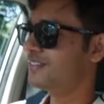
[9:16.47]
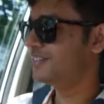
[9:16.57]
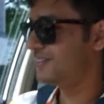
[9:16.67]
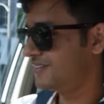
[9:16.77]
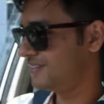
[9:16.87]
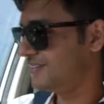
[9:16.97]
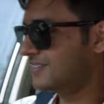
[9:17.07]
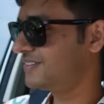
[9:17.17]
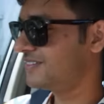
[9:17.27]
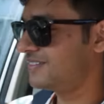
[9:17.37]
What do you
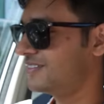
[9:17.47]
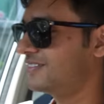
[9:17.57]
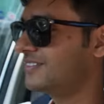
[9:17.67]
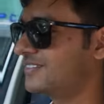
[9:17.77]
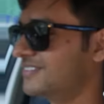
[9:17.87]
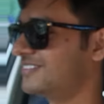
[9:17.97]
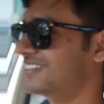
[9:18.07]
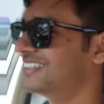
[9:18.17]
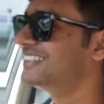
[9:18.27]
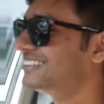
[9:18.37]
think, Aryan?
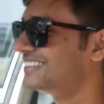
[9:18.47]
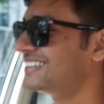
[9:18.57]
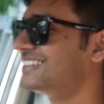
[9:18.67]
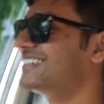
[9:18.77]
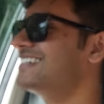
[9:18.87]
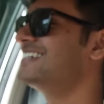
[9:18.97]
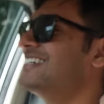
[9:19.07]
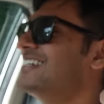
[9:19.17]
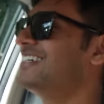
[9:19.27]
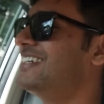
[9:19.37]
Since
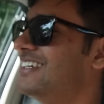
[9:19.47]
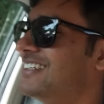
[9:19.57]
you're the